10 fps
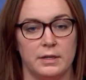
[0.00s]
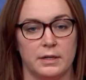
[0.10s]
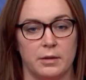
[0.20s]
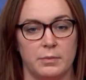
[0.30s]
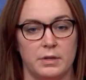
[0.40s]

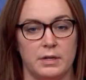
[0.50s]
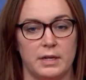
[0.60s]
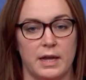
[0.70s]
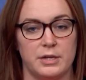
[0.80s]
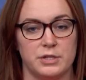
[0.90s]

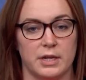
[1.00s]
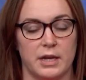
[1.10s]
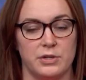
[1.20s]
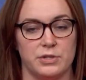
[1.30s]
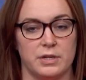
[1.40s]
community
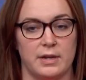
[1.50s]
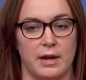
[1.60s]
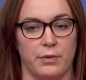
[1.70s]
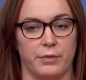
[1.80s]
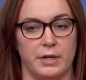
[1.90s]
education and
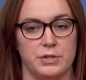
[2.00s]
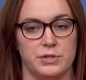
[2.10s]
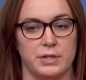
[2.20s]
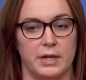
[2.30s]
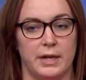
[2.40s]

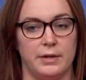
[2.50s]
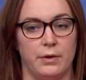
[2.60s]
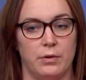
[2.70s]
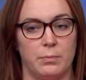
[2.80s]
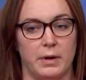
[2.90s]
outreach, and
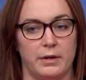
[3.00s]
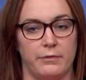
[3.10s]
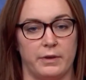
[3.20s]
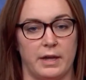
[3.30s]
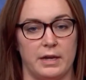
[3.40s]
home
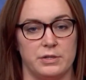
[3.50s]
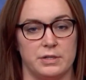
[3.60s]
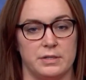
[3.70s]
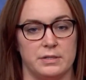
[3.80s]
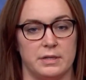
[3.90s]

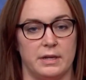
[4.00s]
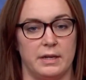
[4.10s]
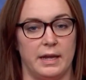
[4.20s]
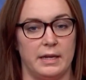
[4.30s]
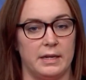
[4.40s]
modifications and
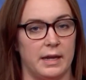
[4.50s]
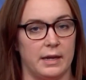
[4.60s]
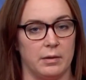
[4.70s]
ADA